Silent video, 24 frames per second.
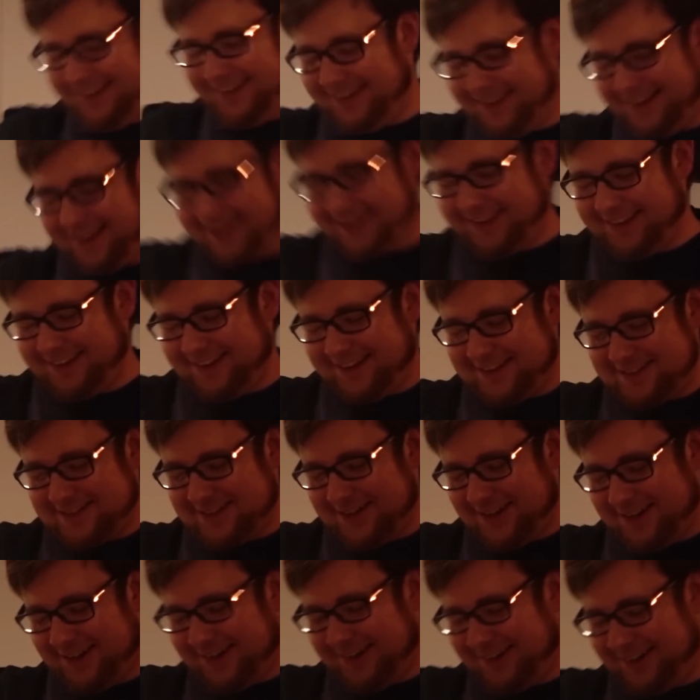Let it
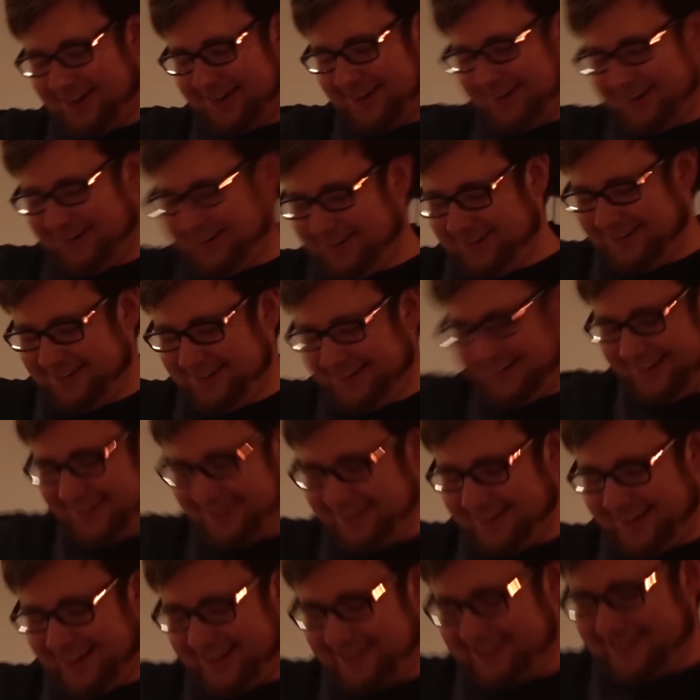snow.
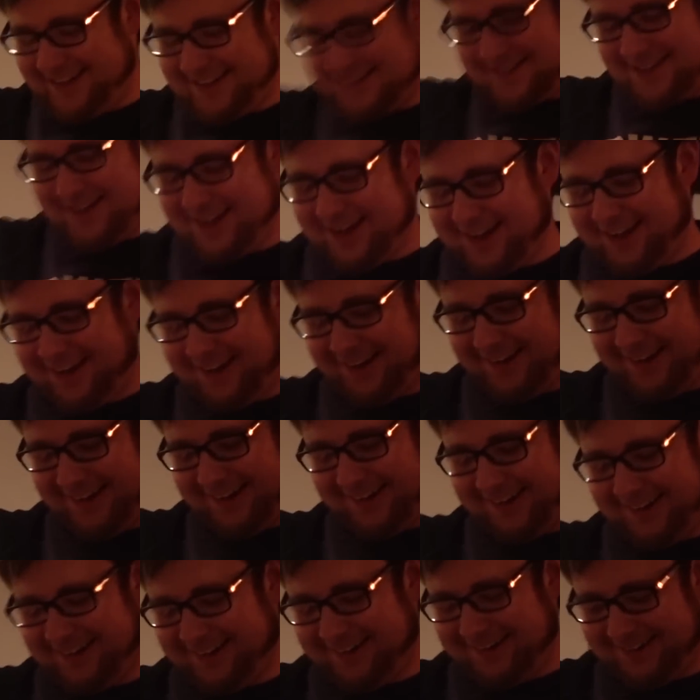Let it
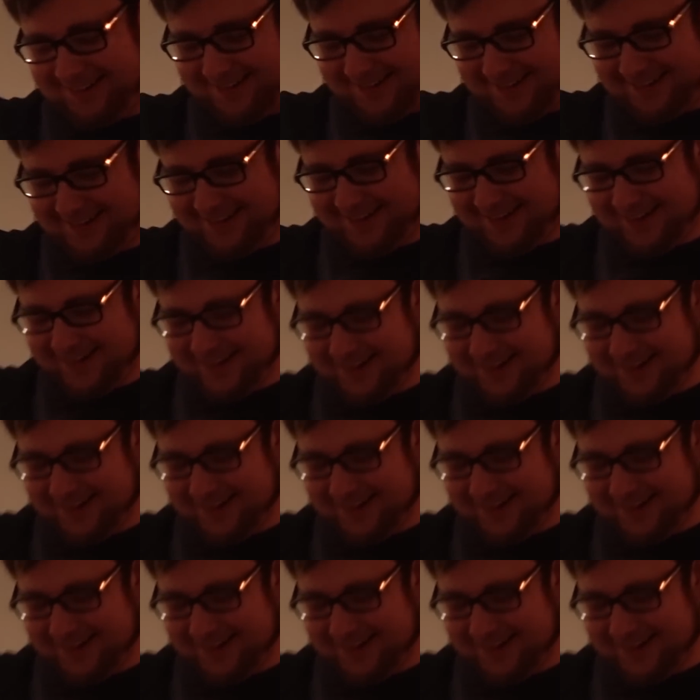snow.